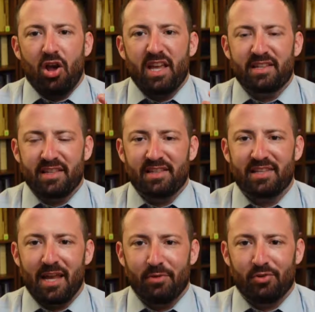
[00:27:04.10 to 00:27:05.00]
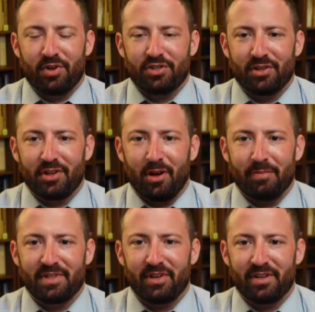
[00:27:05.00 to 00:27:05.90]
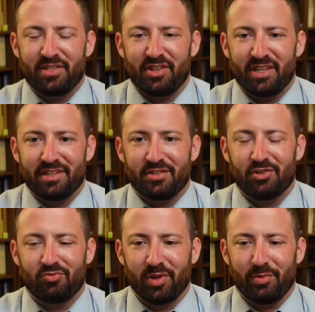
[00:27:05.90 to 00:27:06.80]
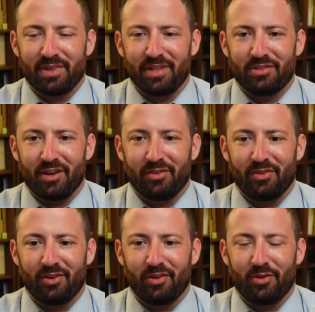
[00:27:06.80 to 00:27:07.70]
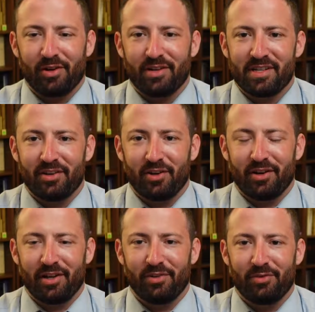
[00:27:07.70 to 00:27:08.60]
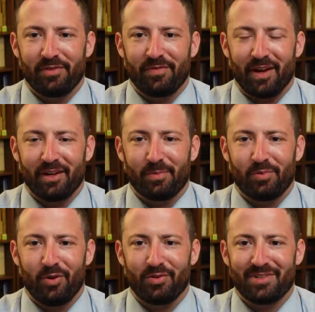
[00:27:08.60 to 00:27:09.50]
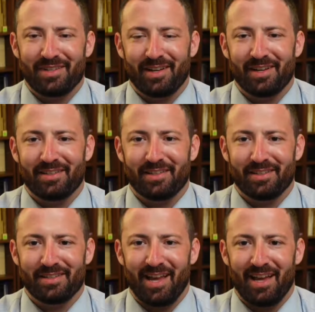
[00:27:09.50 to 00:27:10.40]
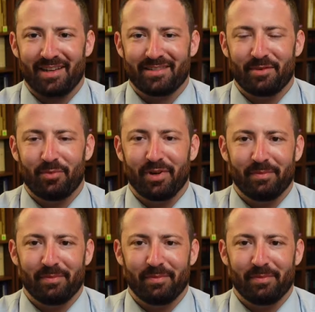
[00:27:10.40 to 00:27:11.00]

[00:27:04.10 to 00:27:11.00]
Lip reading: Is it the same in Christian commentaries? Do they disagree with each other, or is there a unified approach to the text and what it